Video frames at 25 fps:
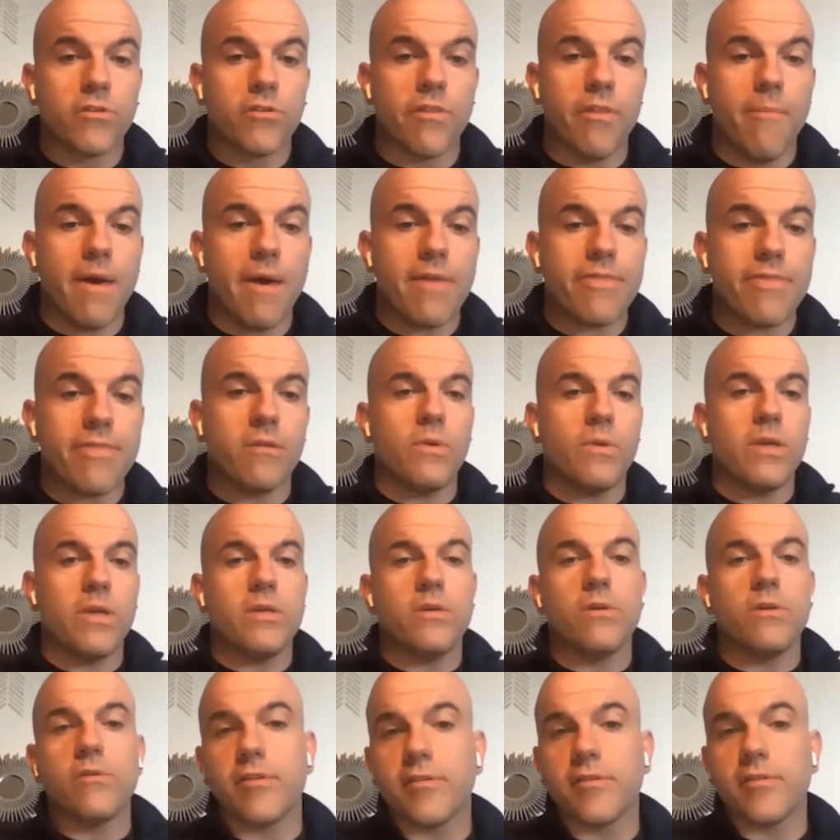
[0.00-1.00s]
So the method we
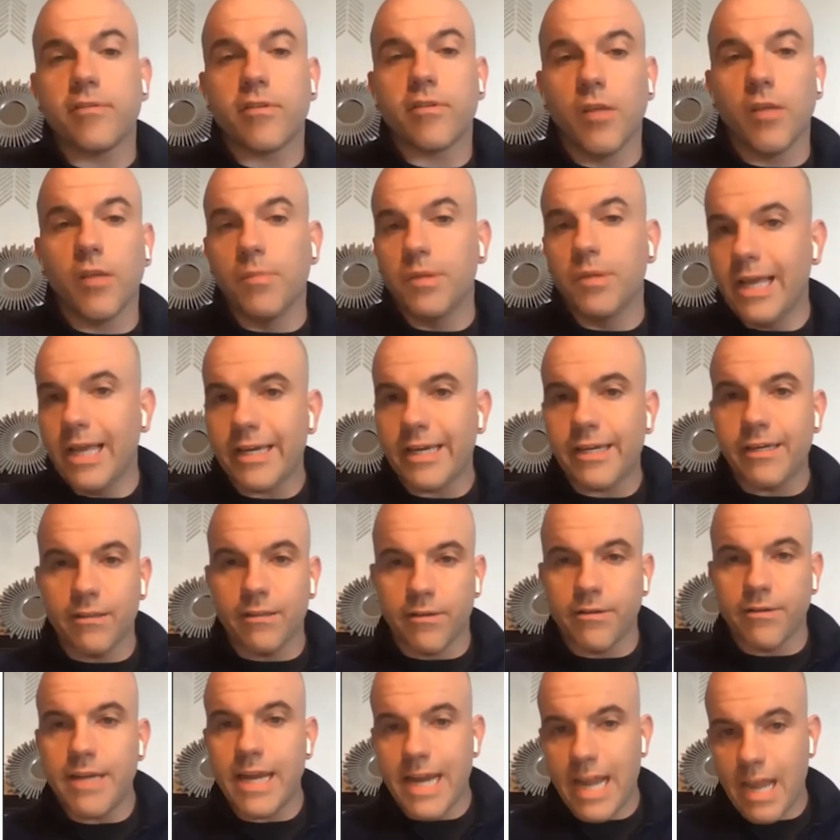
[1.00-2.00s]
use is called
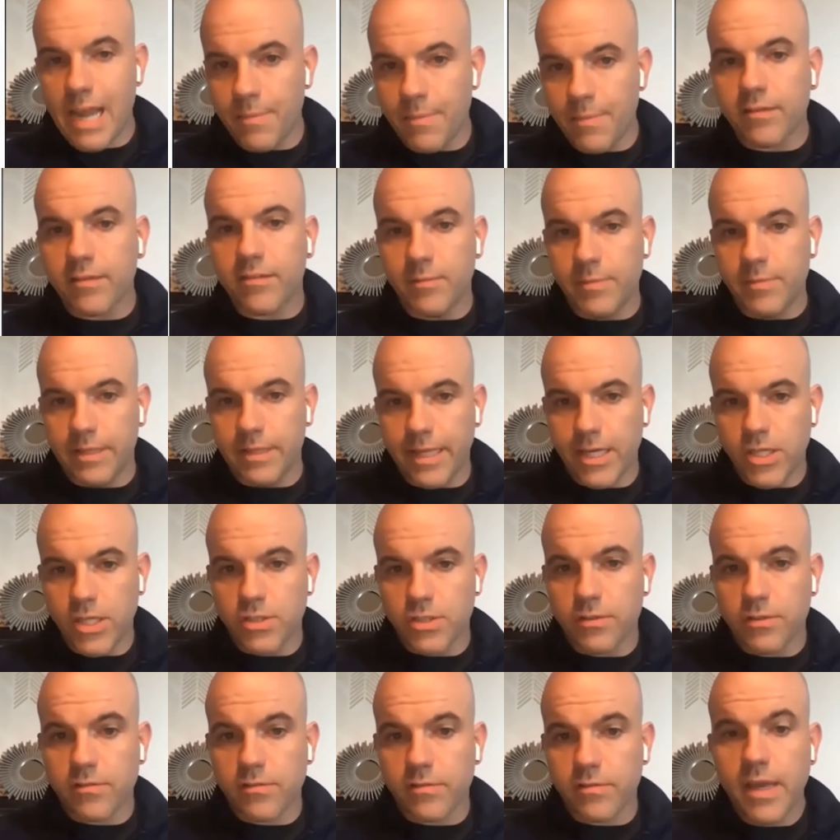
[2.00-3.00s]
molecular dynamic
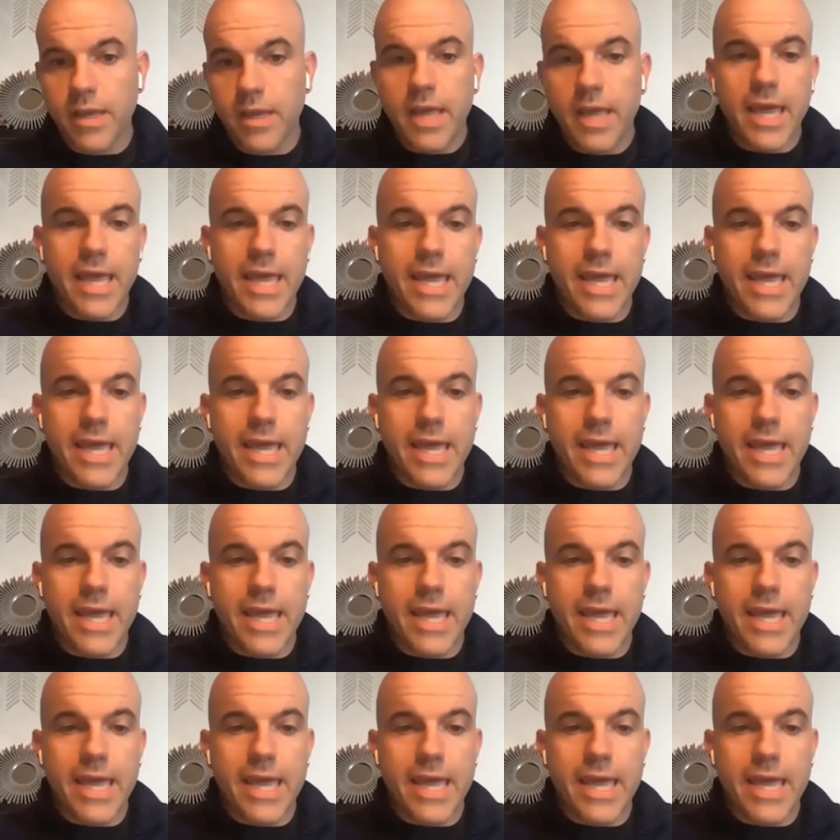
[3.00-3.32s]
simulations,